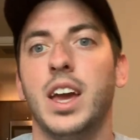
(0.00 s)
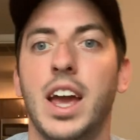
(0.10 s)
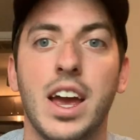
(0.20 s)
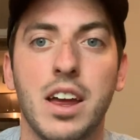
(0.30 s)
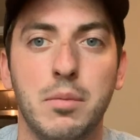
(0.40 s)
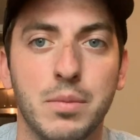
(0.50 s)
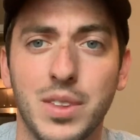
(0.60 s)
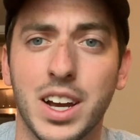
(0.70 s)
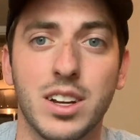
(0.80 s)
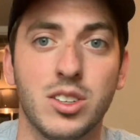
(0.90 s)
And
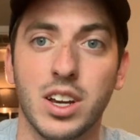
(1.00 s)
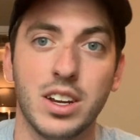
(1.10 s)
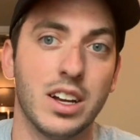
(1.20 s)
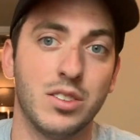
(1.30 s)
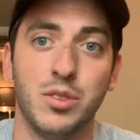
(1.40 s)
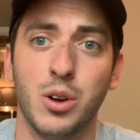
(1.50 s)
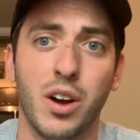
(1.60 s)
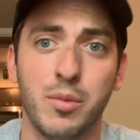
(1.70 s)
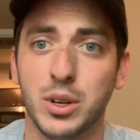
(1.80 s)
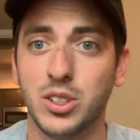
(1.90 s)
like I said, guys, if you don't
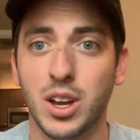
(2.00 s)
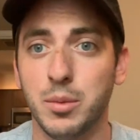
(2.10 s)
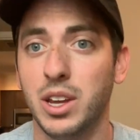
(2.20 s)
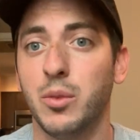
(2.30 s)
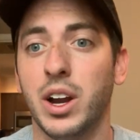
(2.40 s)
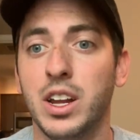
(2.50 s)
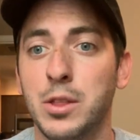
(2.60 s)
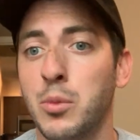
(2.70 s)
have much time to get ready in the